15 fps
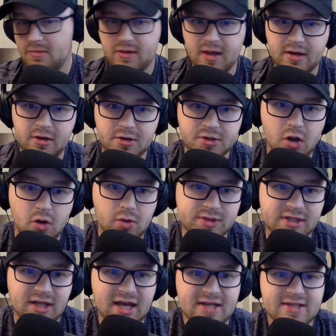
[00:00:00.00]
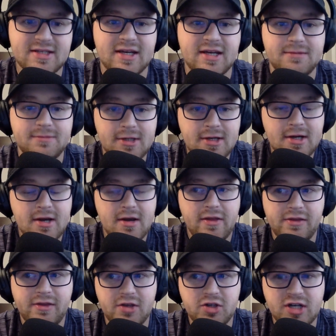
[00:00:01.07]
10 years ago was the last time
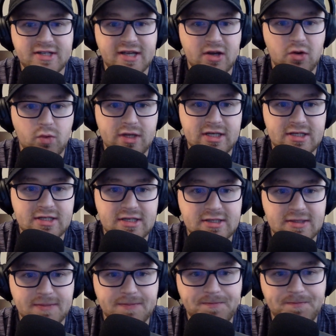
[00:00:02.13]
that the Jets had a winning season.